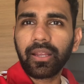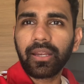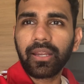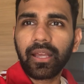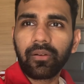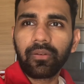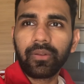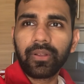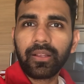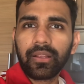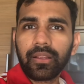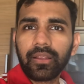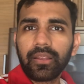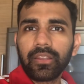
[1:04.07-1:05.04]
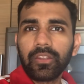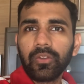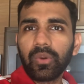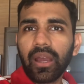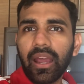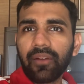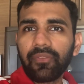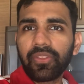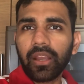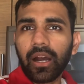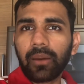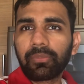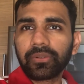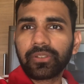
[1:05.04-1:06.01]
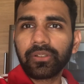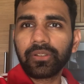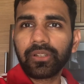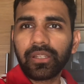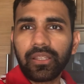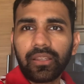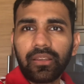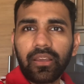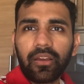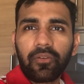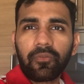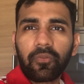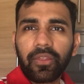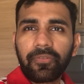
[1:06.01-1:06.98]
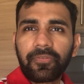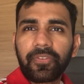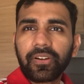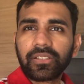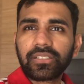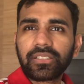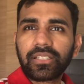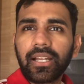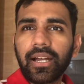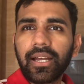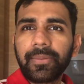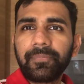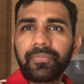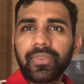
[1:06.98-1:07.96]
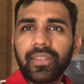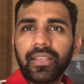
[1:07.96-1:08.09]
now, you have the opportunity for the first time